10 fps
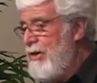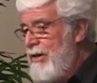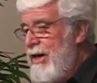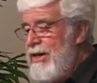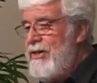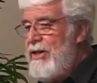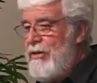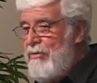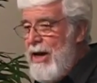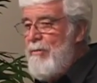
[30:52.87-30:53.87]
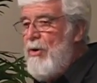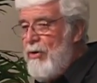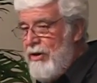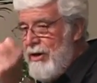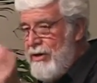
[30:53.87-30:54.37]
tendency to grab hold
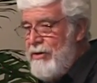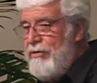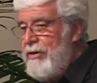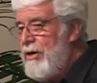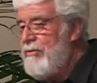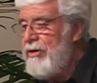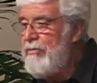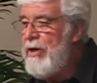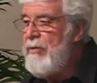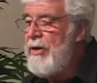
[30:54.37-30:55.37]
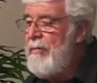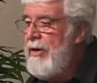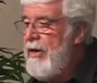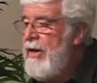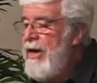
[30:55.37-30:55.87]
of things and start to run with them
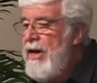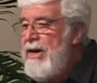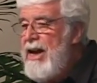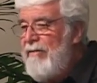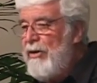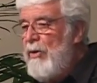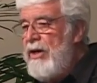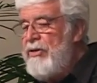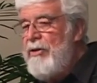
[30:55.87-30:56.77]
never quits.